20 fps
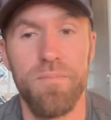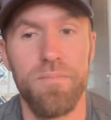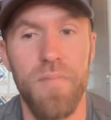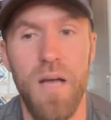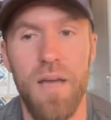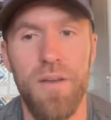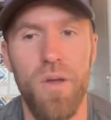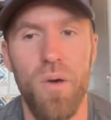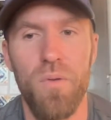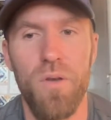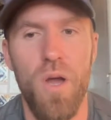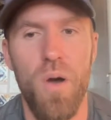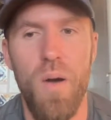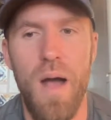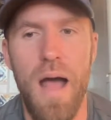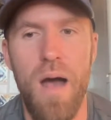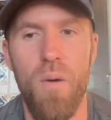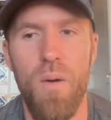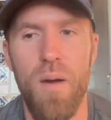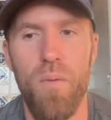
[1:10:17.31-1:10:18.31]
I don't know
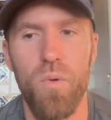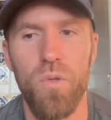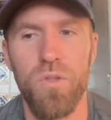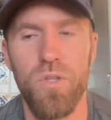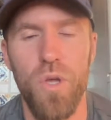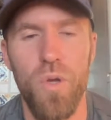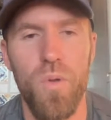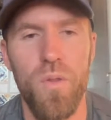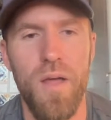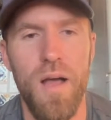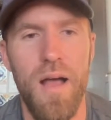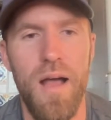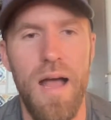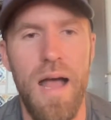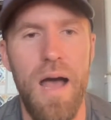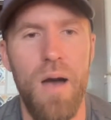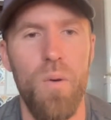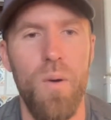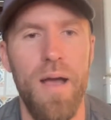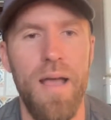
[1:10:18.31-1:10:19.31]
how I would do that,
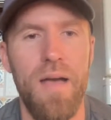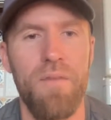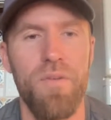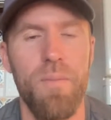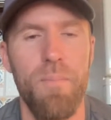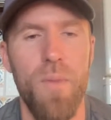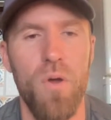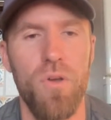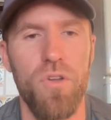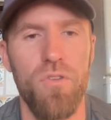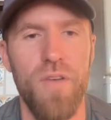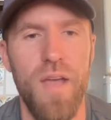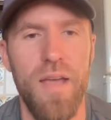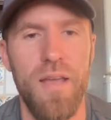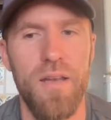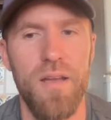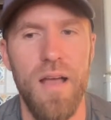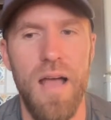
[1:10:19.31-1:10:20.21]
how I have a moderator,